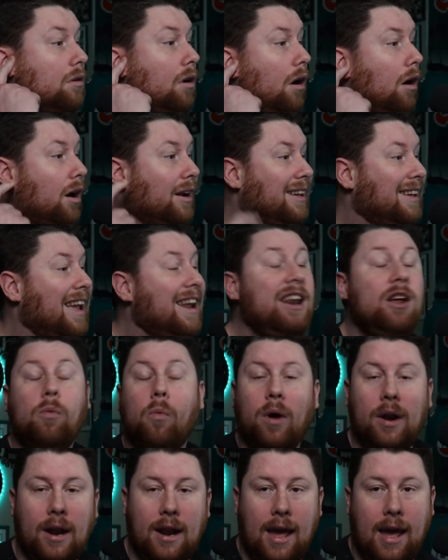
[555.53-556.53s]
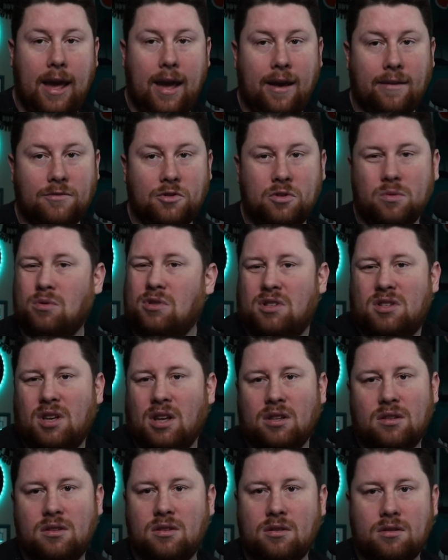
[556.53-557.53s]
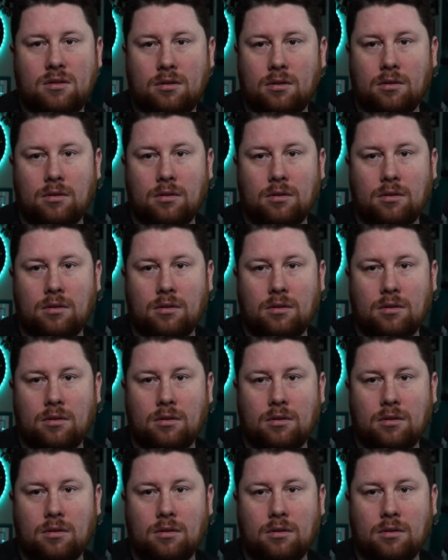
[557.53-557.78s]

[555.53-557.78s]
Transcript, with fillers: are getting one and a half, so it's it's